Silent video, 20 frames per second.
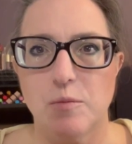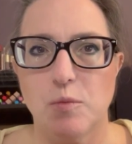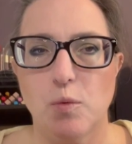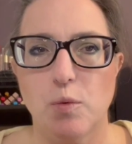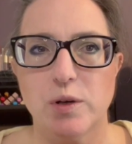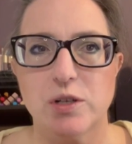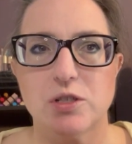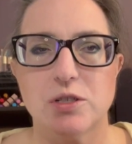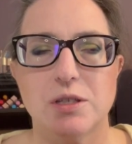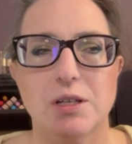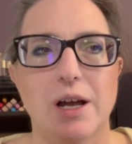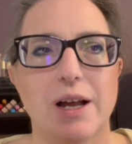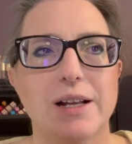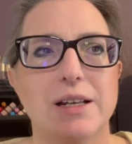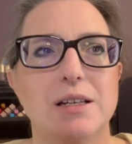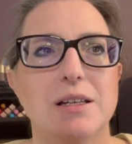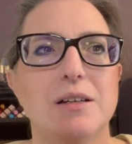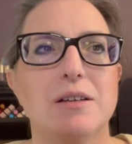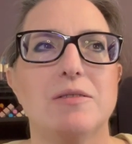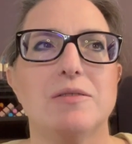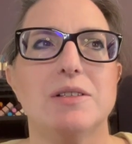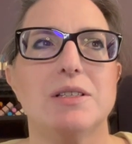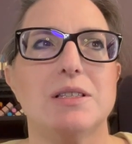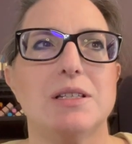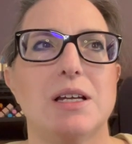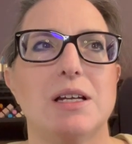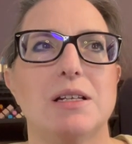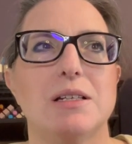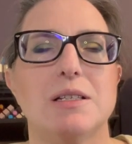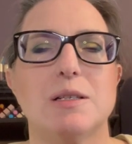which the idea of a
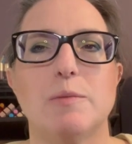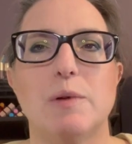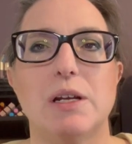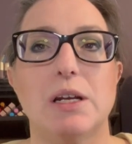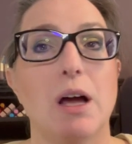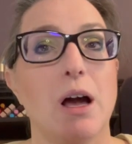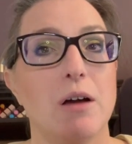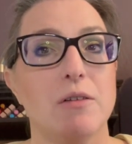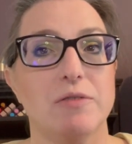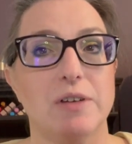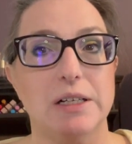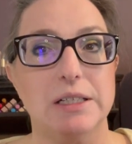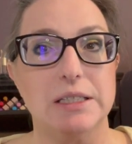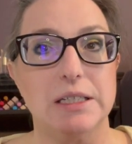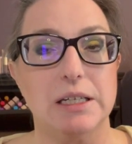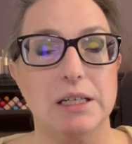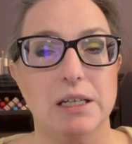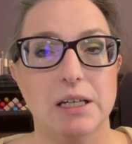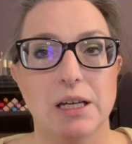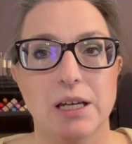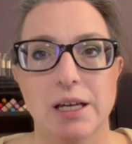stain is to be not fussy,